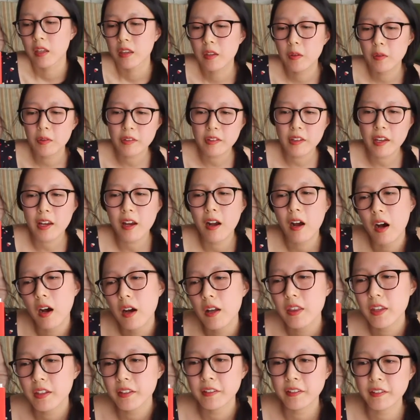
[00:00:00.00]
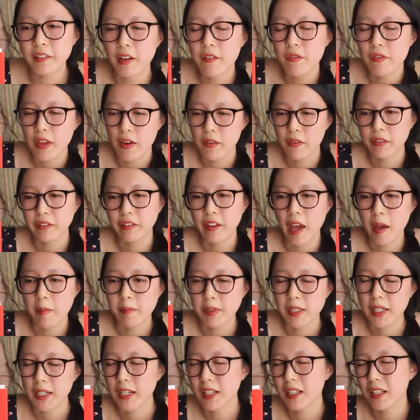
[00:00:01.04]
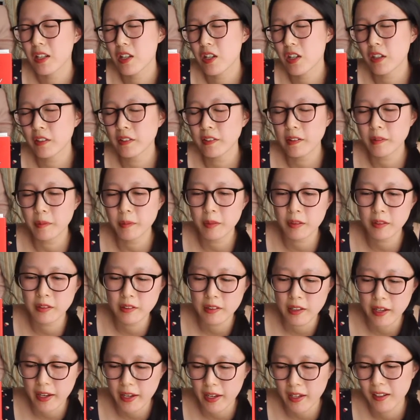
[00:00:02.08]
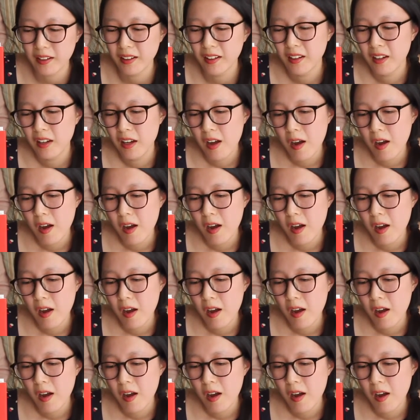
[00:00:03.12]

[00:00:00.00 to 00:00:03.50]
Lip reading: There was like all this stuff that was happening, and it just was like,